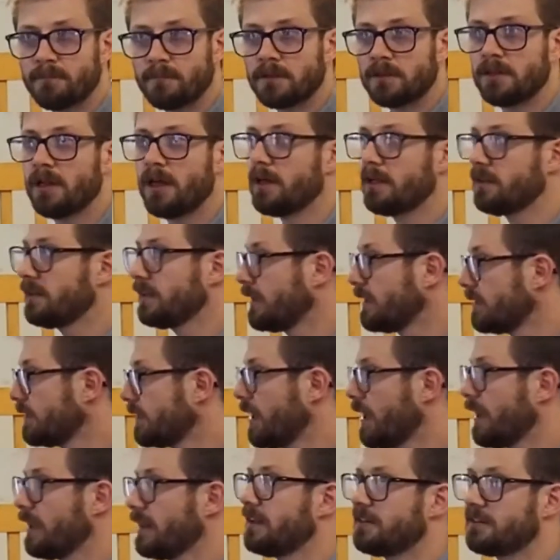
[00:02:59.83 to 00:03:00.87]
certainly in
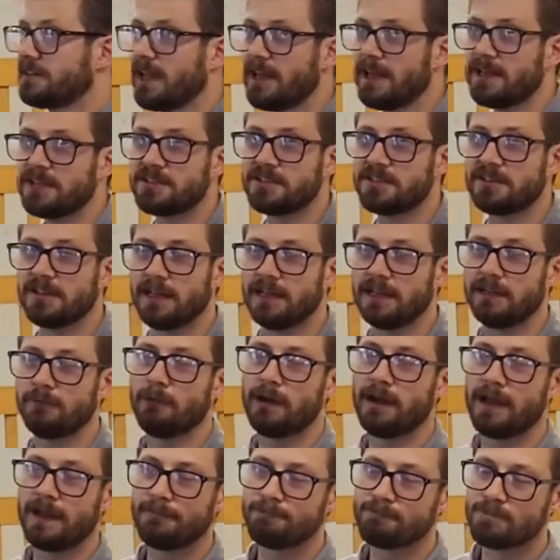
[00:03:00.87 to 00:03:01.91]
the early stages
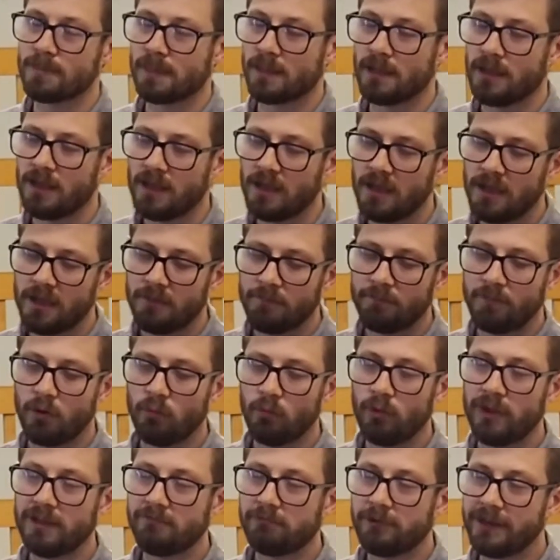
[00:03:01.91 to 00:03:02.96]
anyway, but
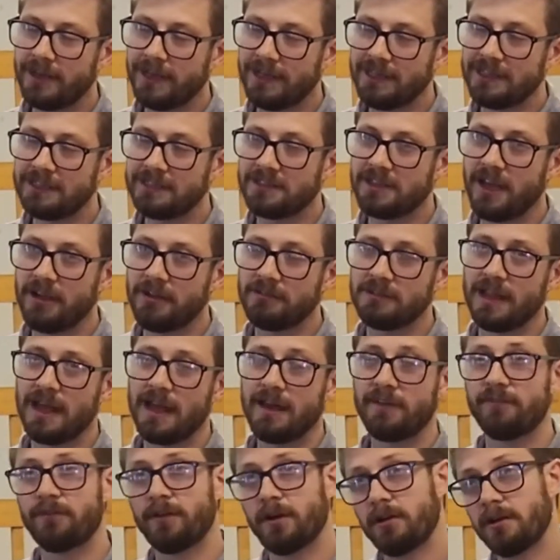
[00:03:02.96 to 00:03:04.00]
we really don't
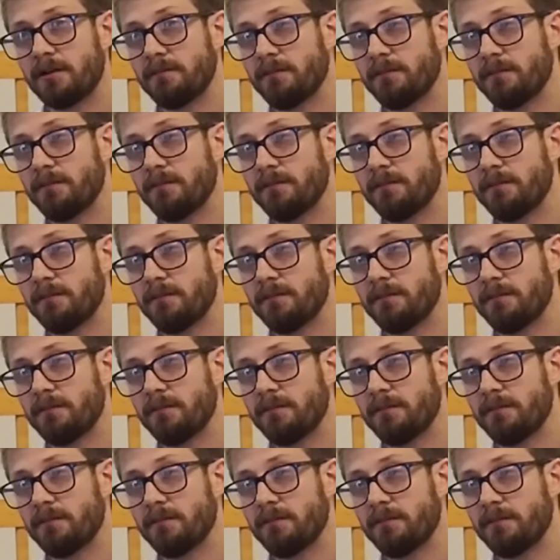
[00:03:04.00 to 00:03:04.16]
have very